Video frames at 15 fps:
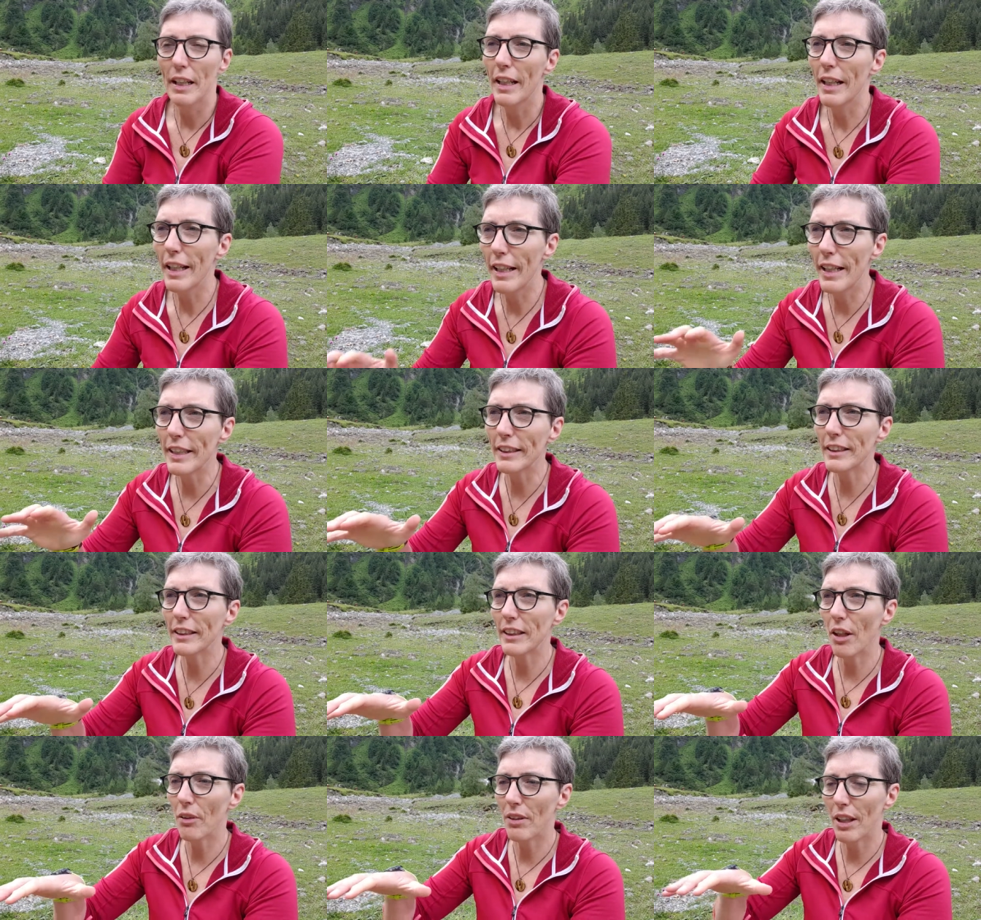lists
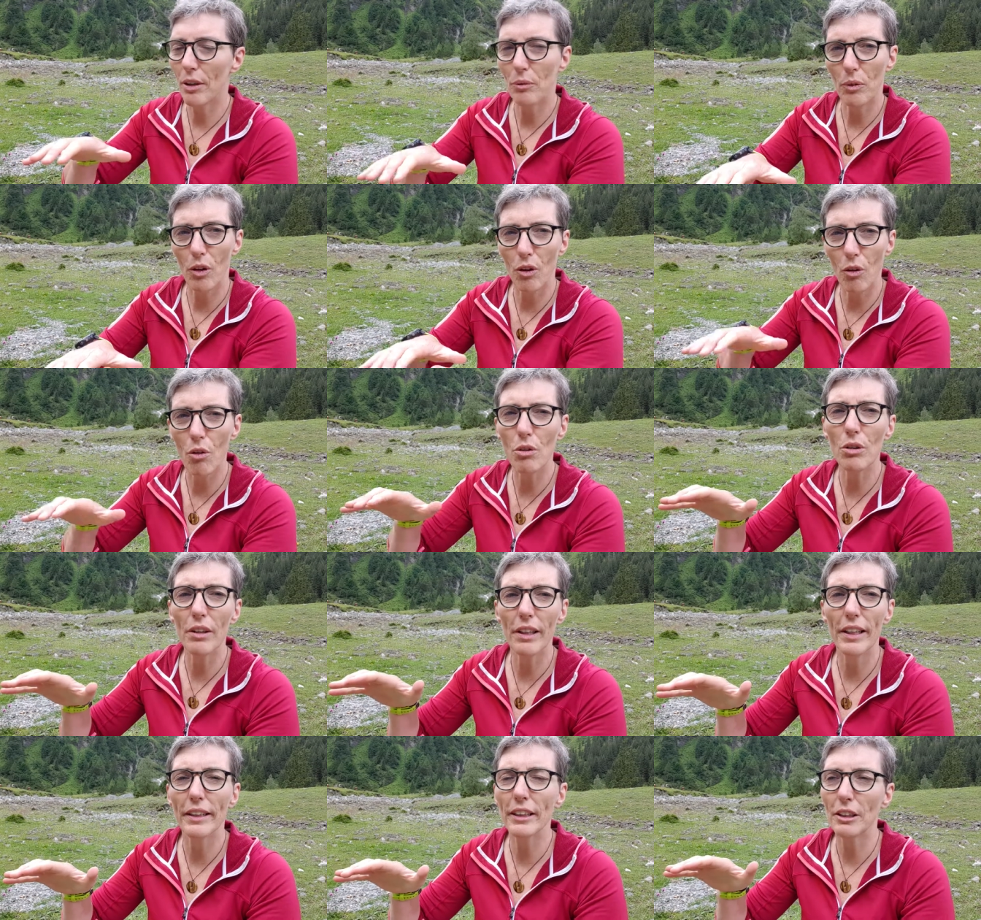out there
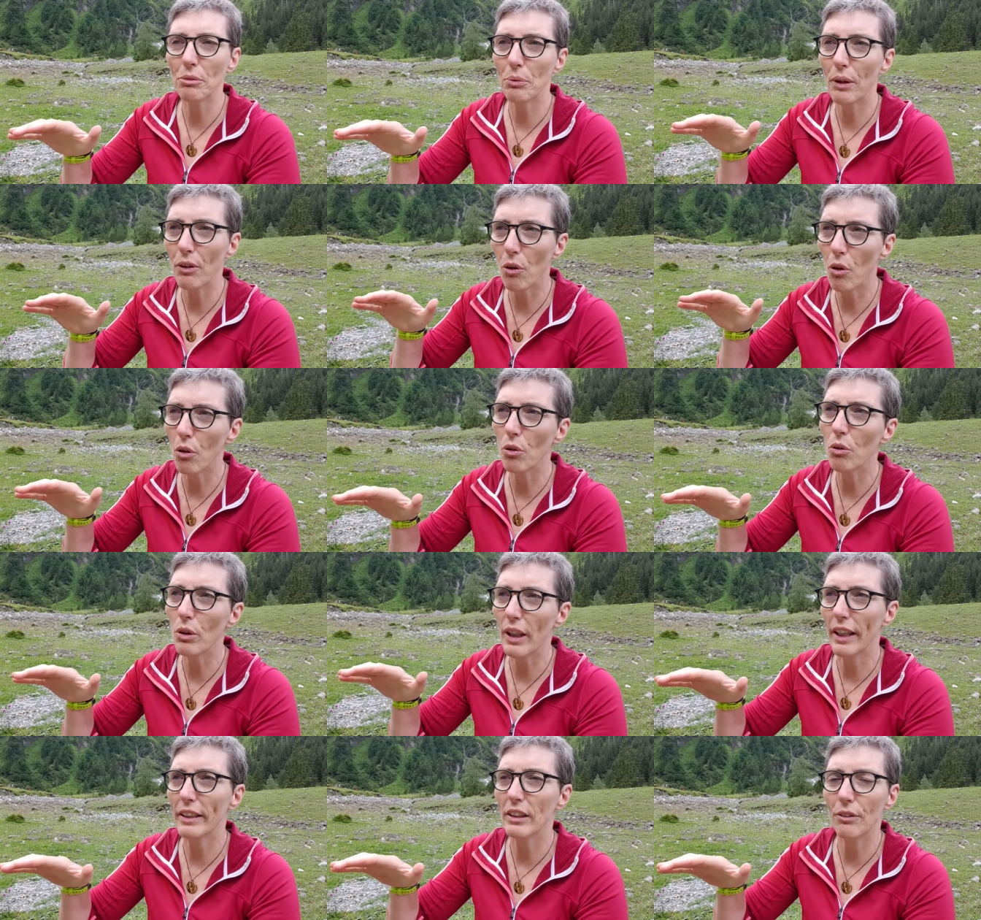long lists with all
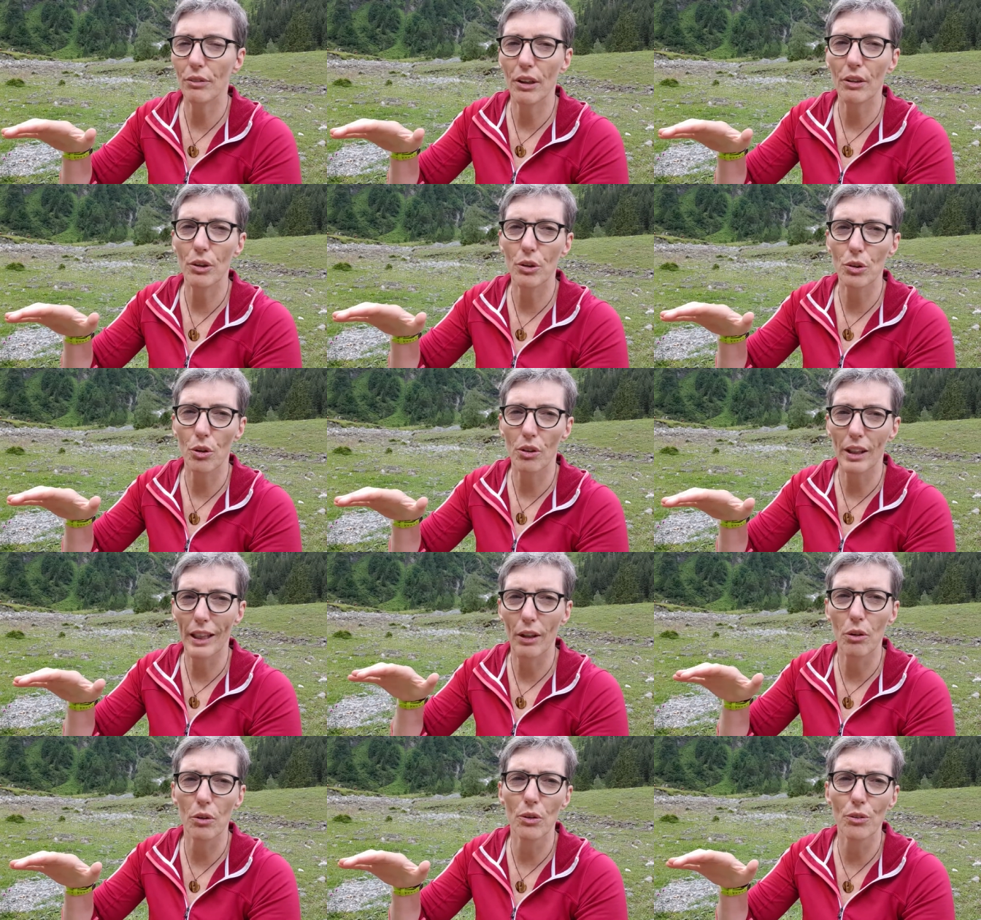kinds of values on there
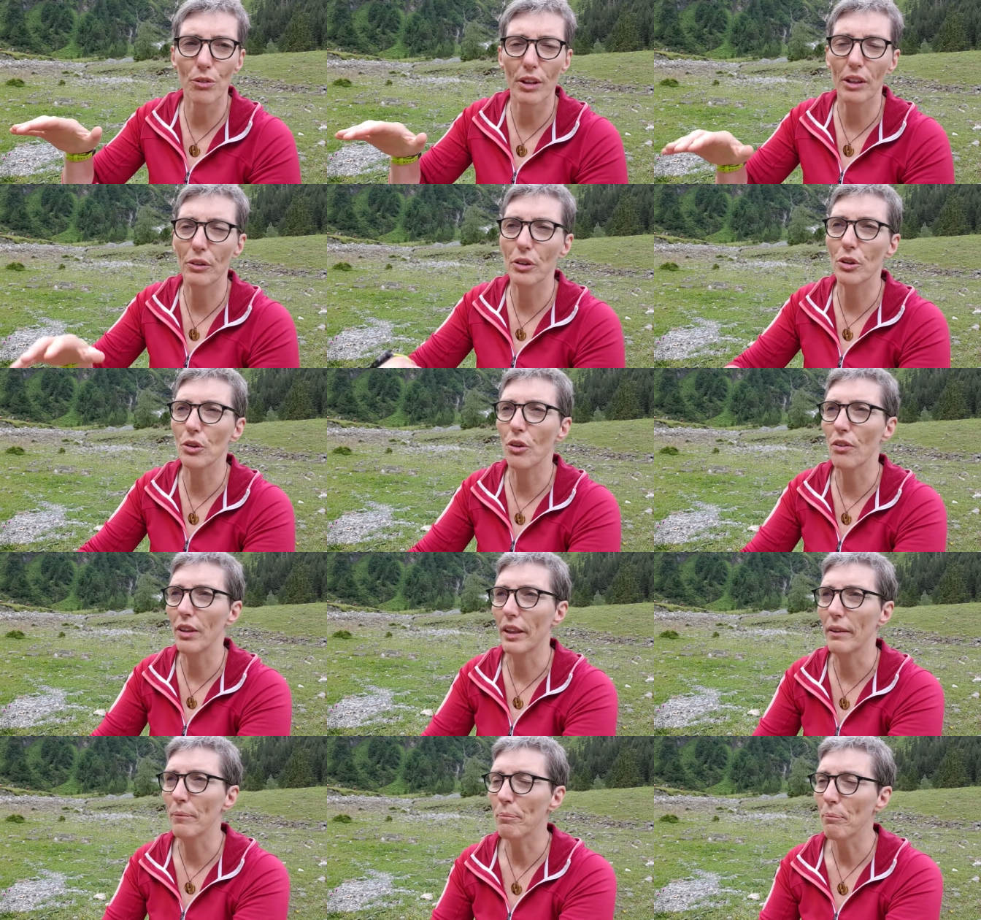all values on
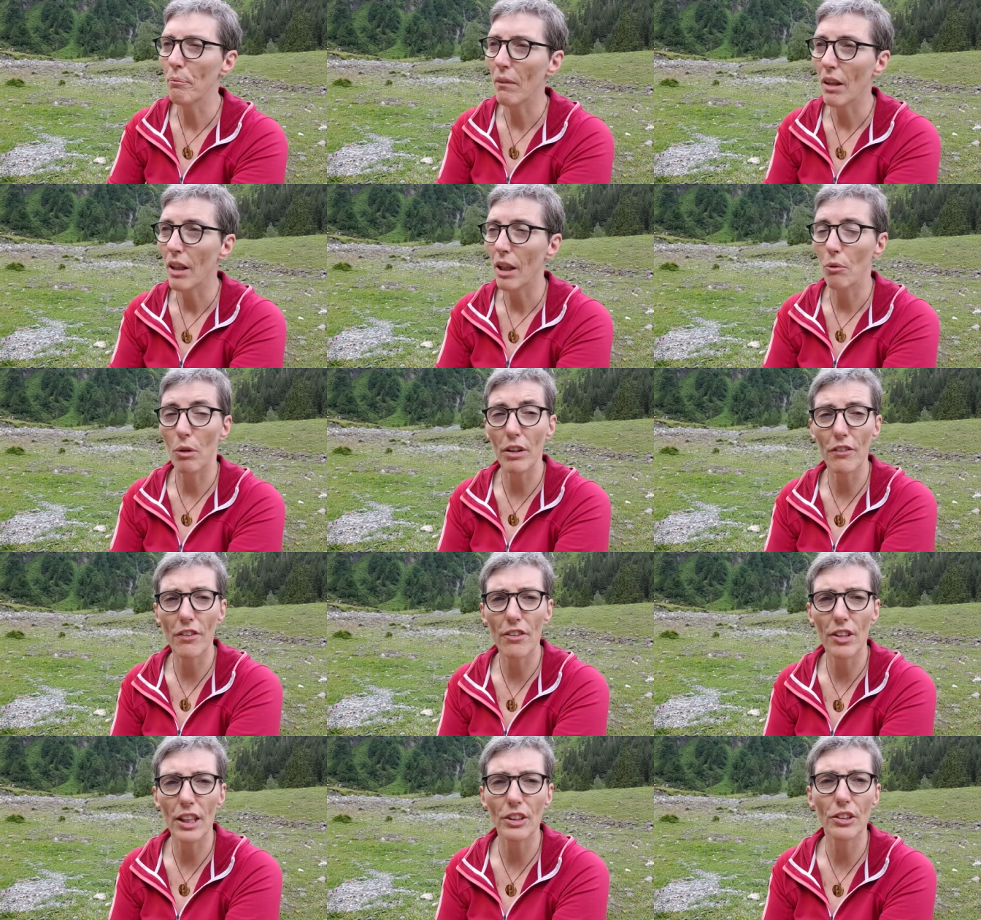there and one of the
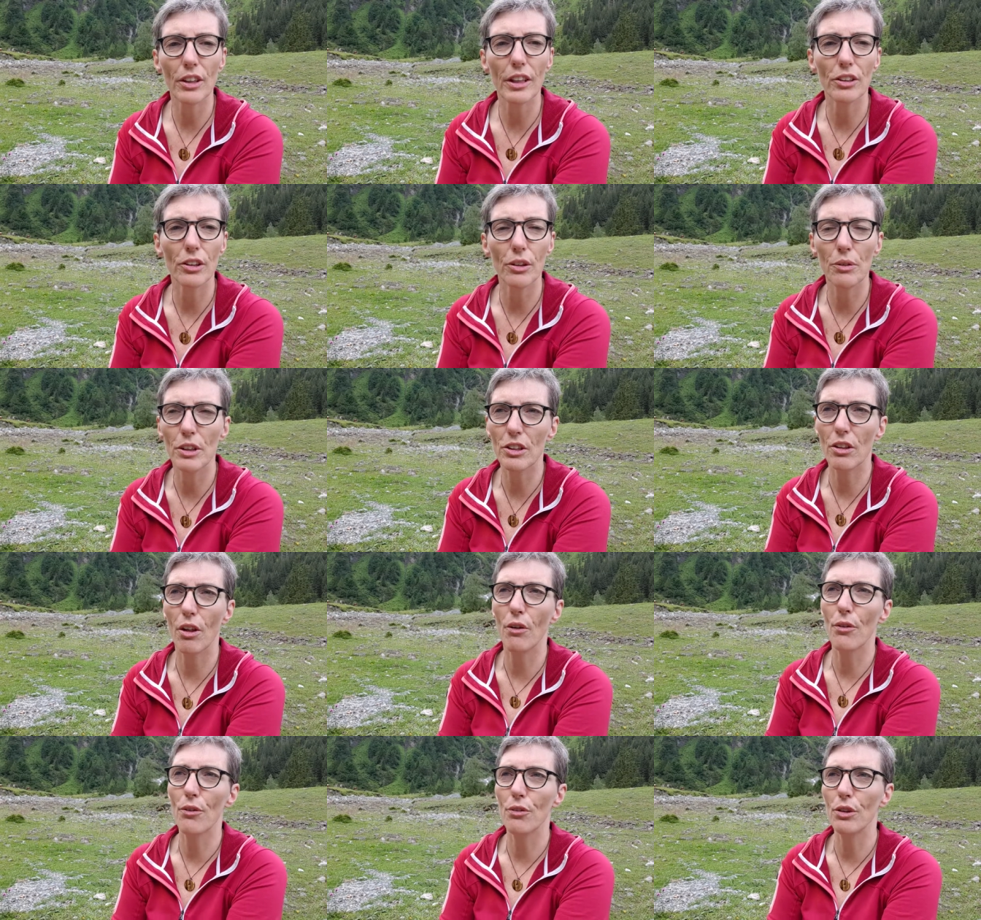things you can do is
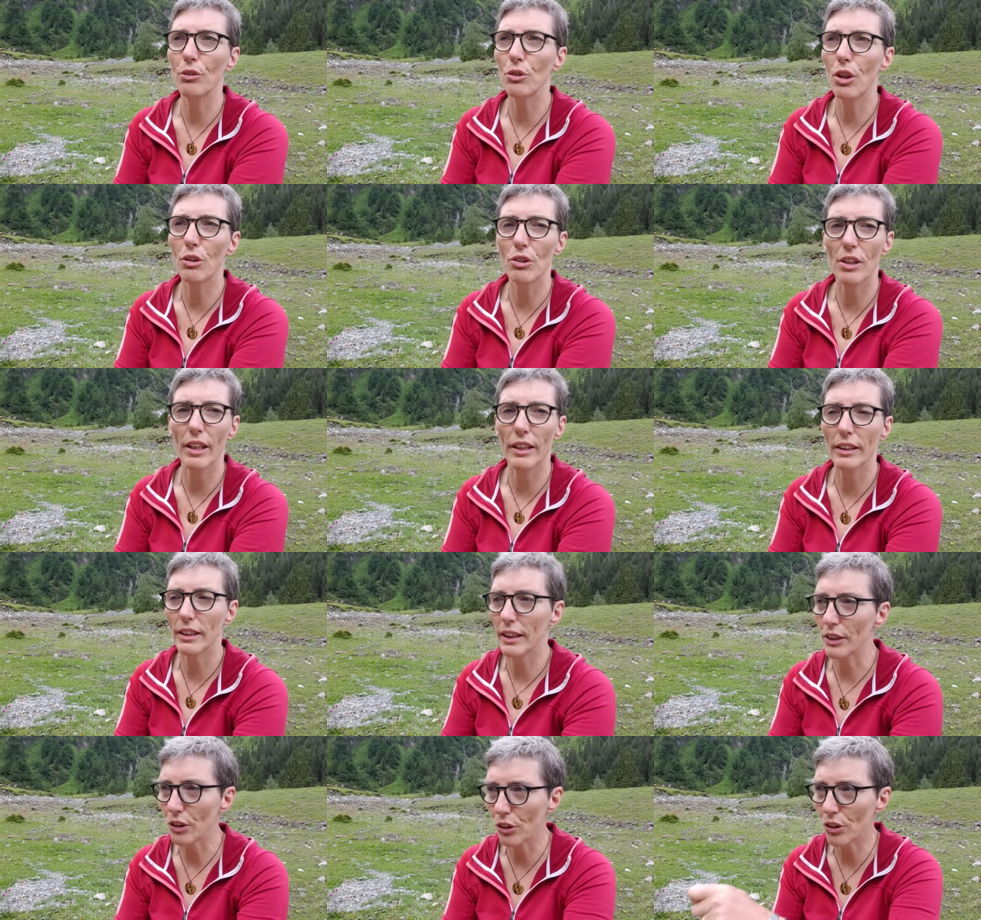go through those lists
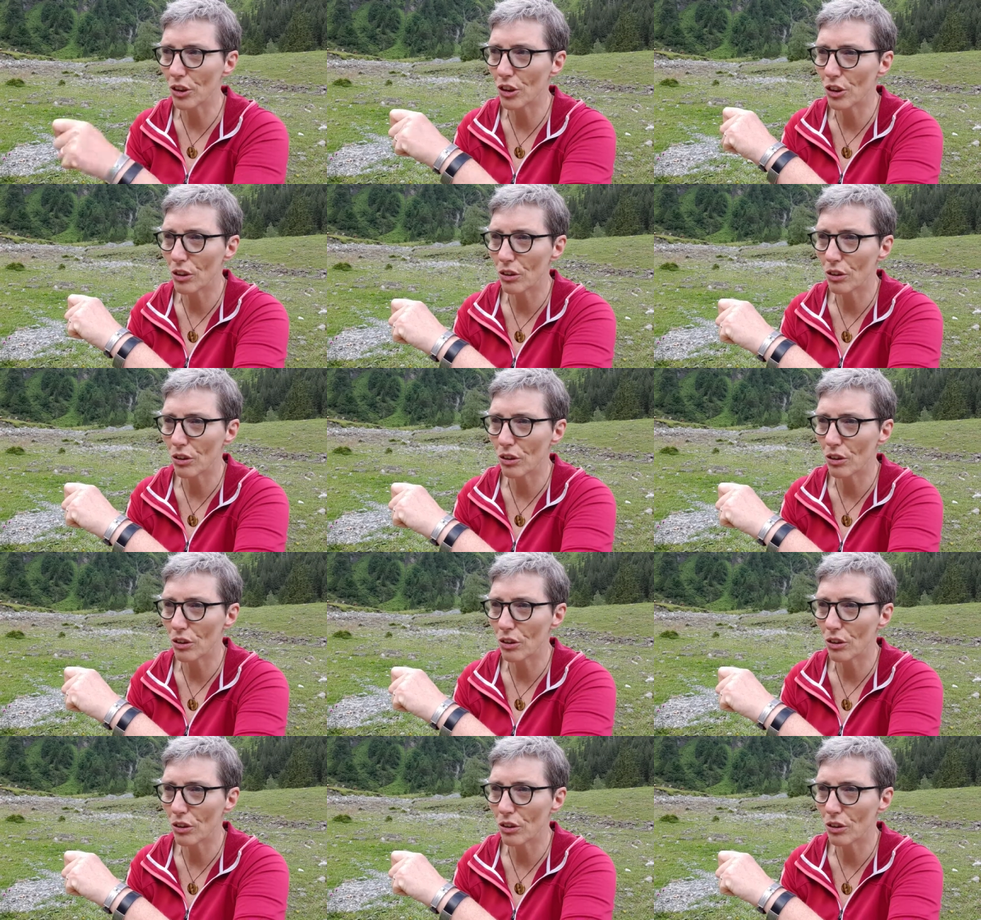and just